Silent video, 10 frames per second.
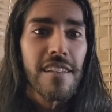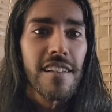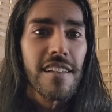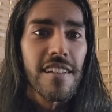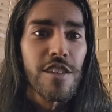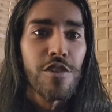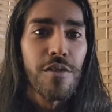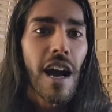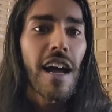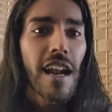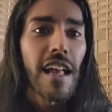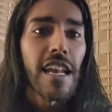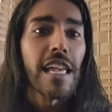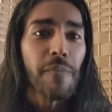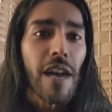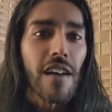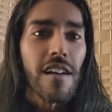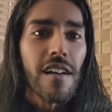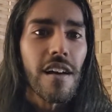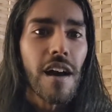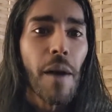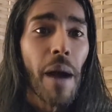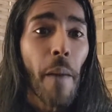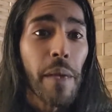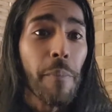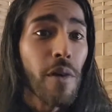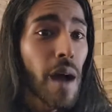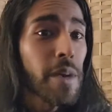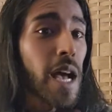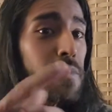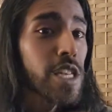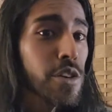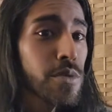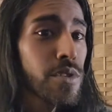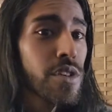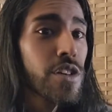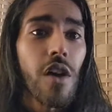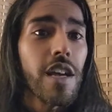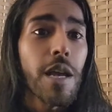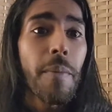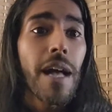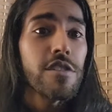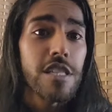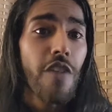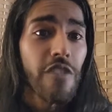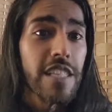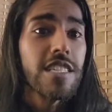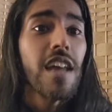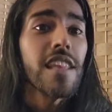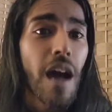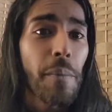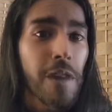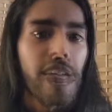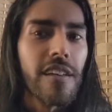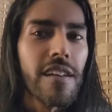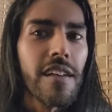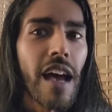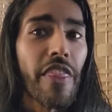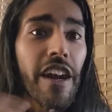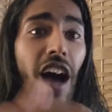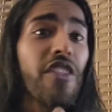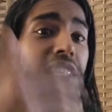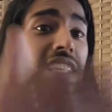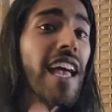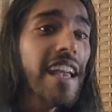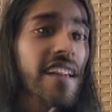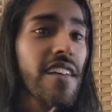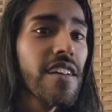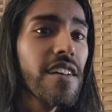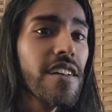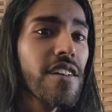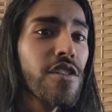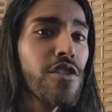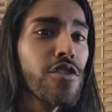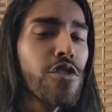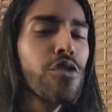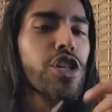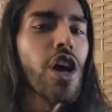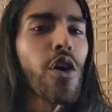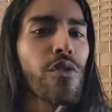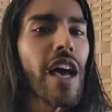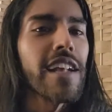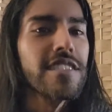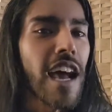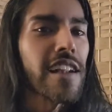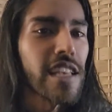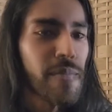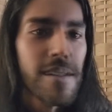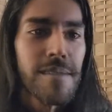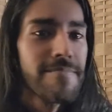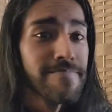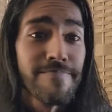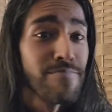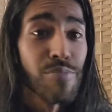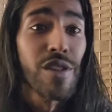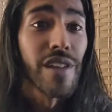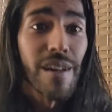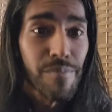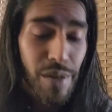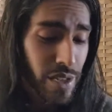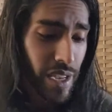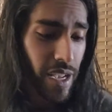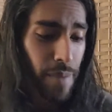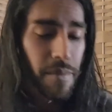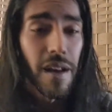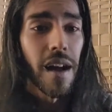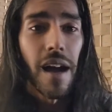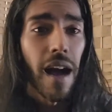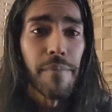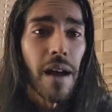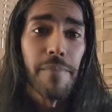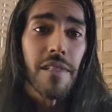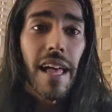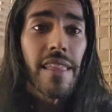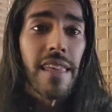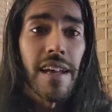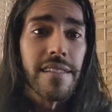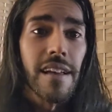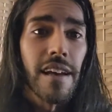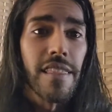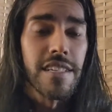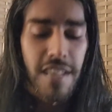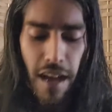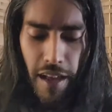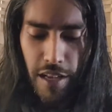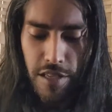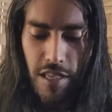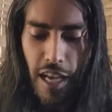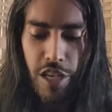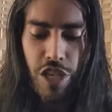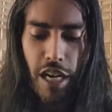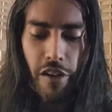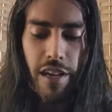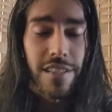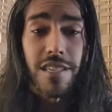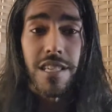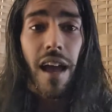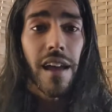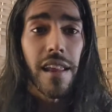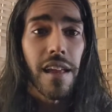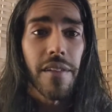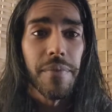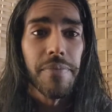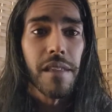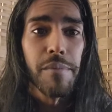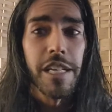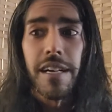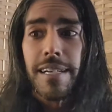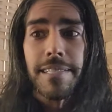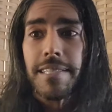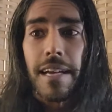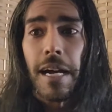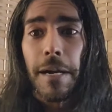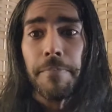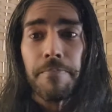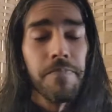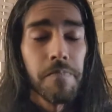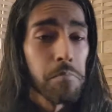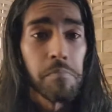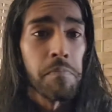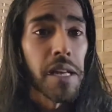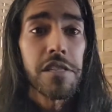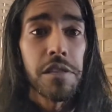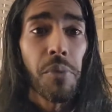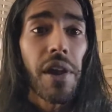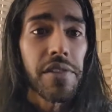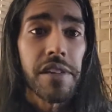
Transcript: you got an email about people coming up to you, talking about stuff inside the company, and then on this date, you show that exact email. Brilliant, brilliant. I'm, I, I'm, I'm glad that uh, this guy is engineering society because um, best and the brightest here.